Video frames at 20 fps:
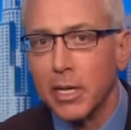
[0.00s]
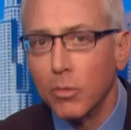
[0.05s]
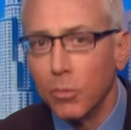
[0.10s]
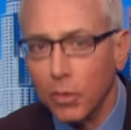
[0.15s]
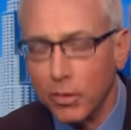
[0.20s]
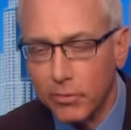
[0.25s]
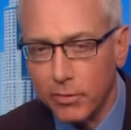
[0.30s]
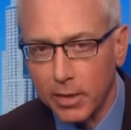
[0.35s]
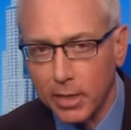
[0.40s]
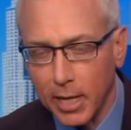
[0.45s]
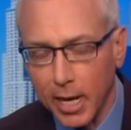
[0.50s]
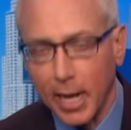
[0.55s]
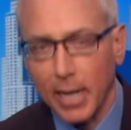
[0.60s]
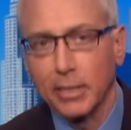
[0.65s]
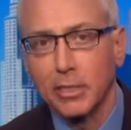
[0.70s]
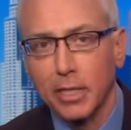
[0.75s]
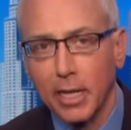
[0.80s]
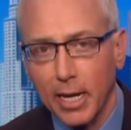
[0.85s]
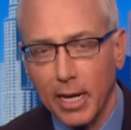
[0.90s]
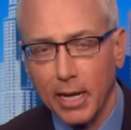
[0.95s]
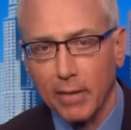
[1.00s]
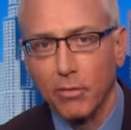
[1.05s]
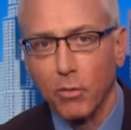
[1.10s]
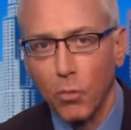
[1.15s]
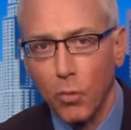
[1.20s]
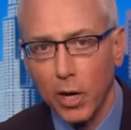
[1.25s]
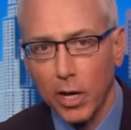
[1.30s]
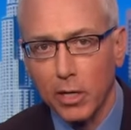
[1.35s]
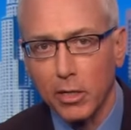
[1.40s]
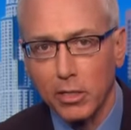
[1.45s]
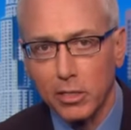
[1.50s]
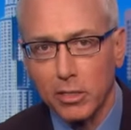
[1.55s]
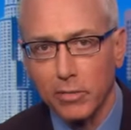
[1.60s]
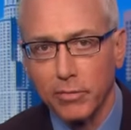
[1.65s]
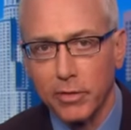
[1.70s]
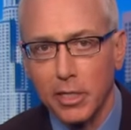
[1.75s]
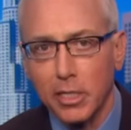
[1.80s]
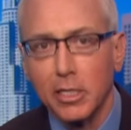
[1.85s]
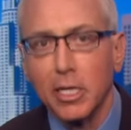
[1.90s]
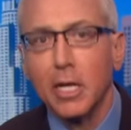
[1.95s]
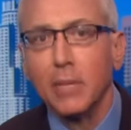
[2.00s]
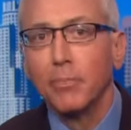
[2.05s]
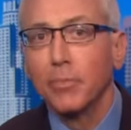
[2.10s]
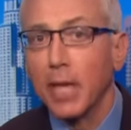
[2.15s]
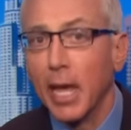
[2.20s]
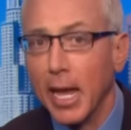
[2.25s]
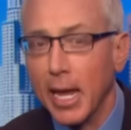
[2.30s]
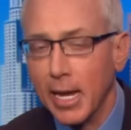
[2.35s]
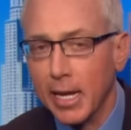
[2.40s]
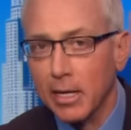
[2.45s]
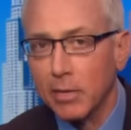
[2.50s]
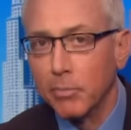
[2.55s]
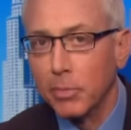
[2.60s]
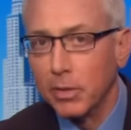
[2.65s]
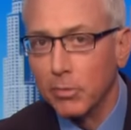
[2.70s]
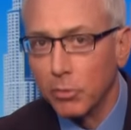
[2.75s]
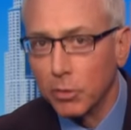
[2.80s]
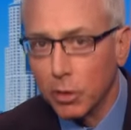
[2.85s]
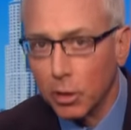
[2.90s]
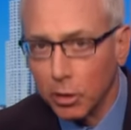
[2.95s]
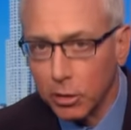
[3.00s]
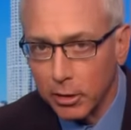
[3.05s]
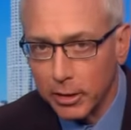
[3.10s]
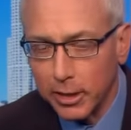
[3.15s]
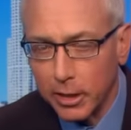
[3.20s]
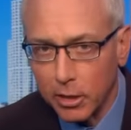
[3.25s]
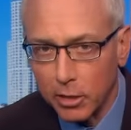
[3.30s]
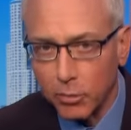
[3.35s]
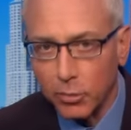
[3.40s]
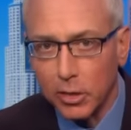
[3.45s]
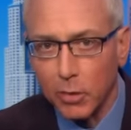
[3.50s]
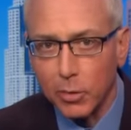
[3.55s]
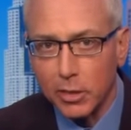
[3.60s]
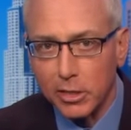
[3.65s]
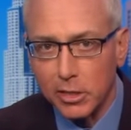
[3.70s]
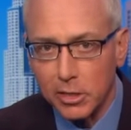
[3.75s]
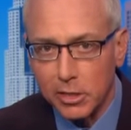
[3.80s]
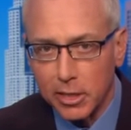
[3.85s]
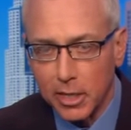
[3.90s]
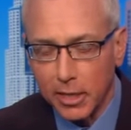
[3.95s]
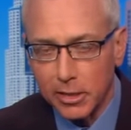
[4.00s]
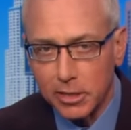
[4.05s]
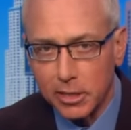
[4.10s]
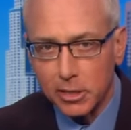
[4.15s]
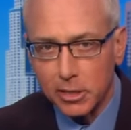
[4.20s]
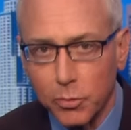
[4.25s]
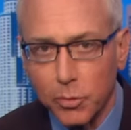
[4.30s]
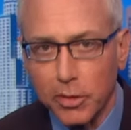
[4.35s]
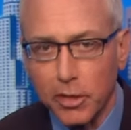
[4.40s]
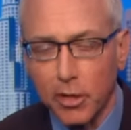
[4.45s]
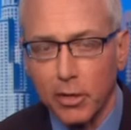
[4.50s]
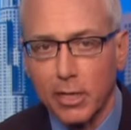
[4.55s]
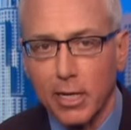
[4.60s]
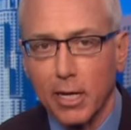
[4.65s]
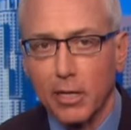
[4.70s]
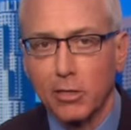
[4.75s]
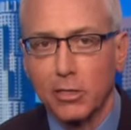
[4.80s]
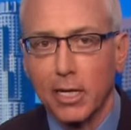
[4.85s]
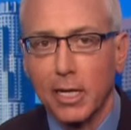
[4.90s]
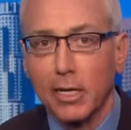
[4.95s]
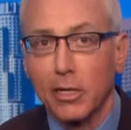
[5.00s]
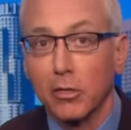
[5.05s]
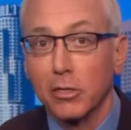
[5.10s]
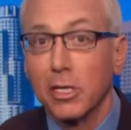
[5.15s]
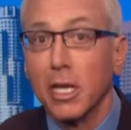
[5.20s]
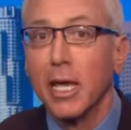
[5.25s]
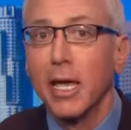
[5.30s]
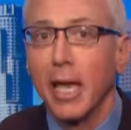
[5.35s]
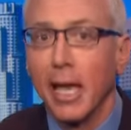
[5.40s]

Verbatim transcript: we've got to have awareness of this and be clear that we discuss with our caretakers.